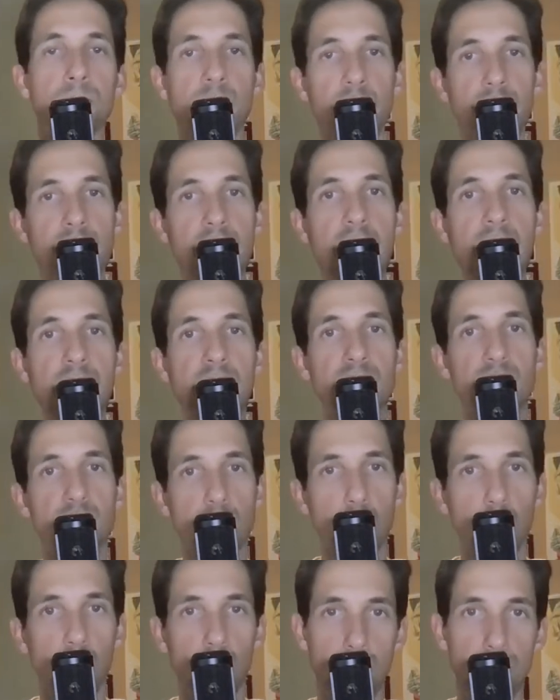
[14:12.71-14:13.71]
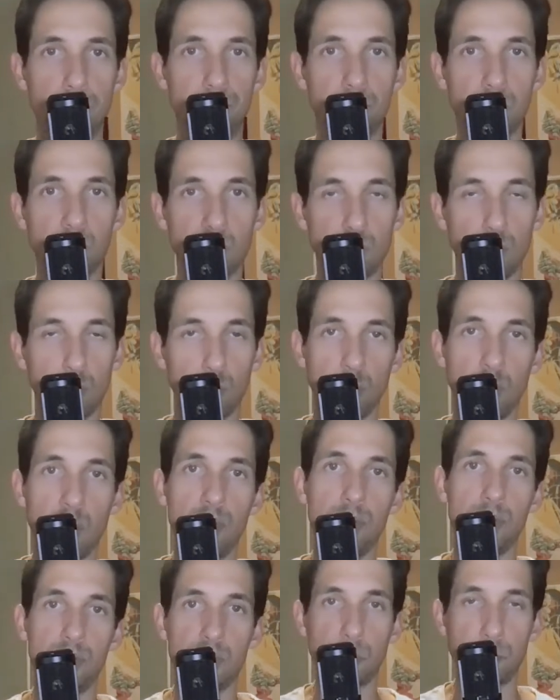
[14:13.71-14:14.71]
That is an art to
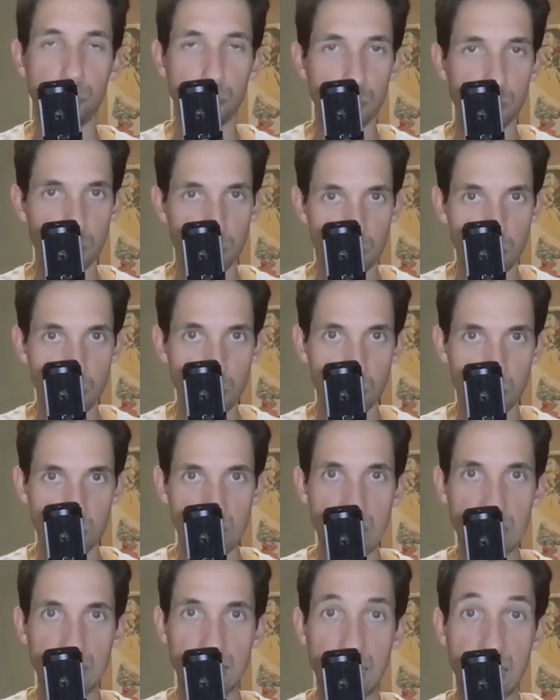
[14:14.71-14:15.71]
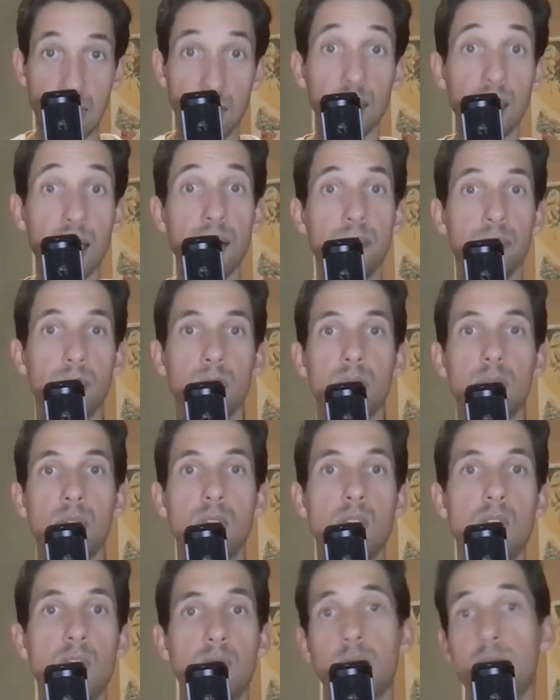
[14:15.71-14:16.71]
run, to produce at that level.
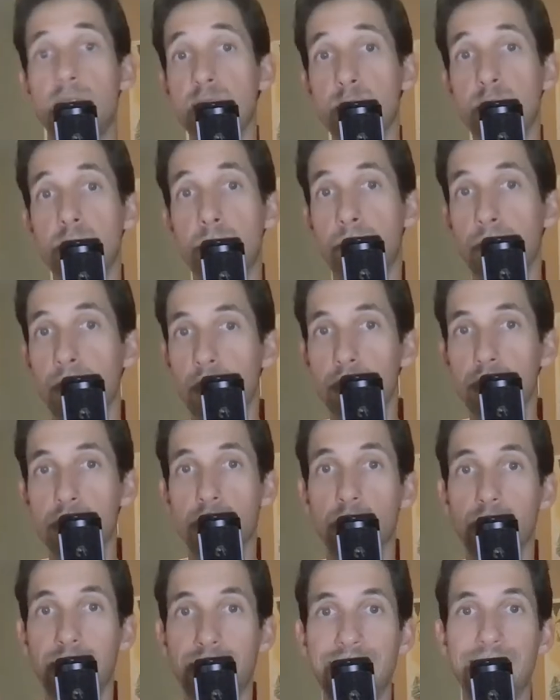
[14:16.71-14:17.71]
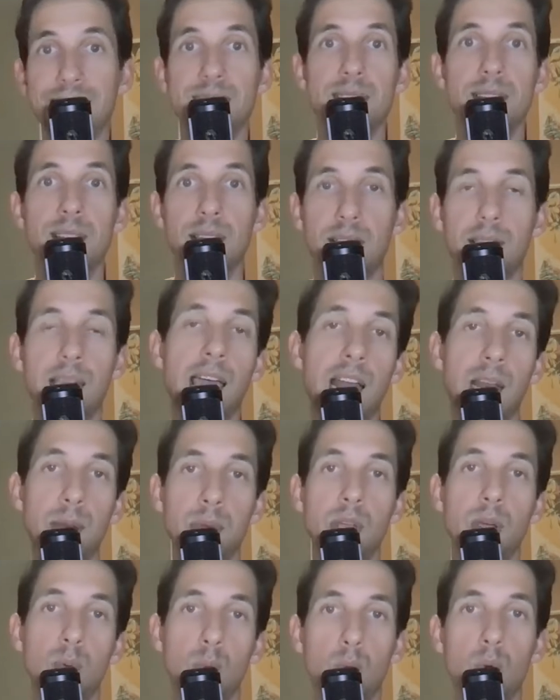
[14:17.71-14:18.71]
You know, that's why the producer gets the
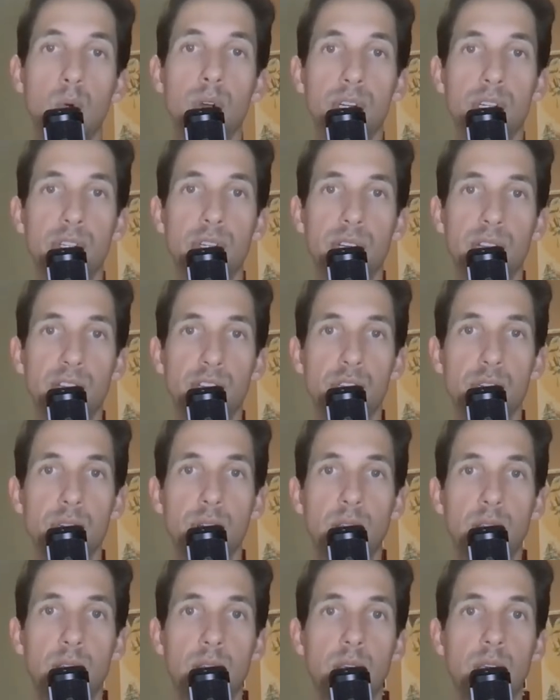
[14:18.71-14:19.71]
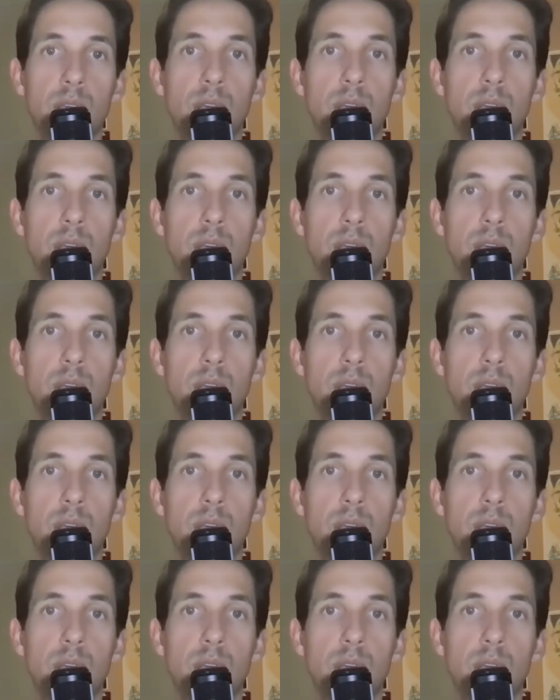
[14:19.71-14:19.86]
Academy Award traditionally.